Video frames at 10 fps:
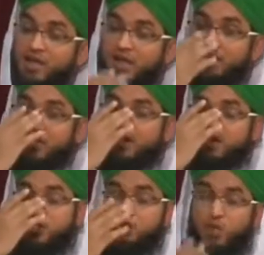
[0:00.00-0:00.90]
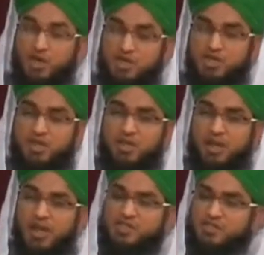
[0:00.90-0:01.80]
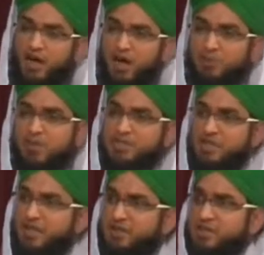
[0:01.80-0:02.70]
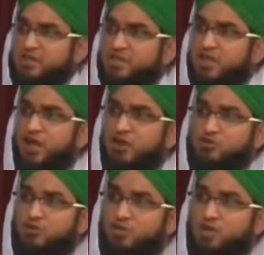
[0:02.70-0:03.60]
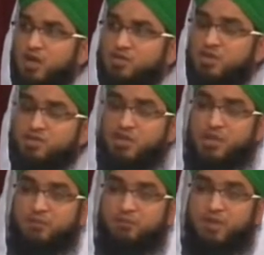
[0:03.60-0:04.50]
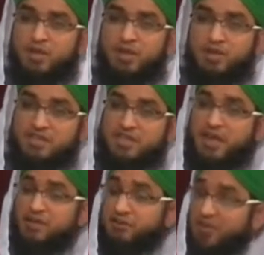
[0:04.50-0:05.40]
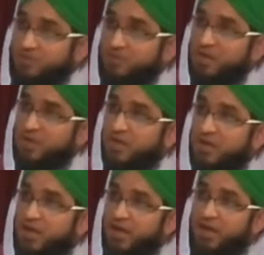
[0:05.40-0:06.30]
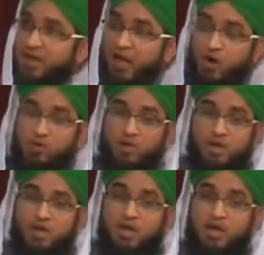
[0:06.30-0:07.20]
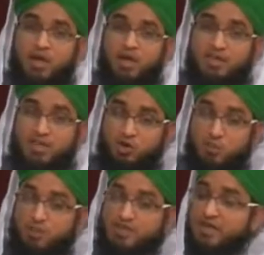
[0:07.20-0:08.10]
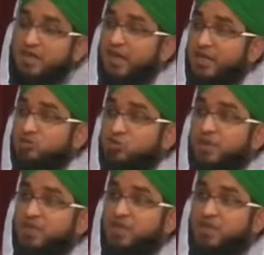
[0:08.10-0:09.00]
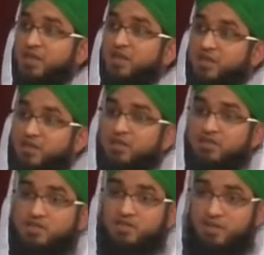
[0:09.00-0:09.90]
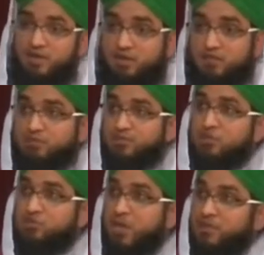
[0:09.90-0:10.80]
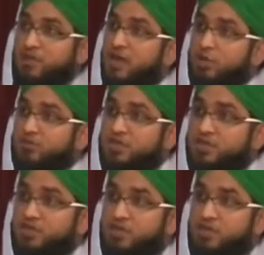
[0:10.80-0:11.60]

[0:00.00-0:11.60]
And in such a situation, a Sahabi is saying this, that Ya Rasulullah sallallahu alaihi wasallam, the stick have hurt me, and now as a recompensate, I need to basically need to take badla of this,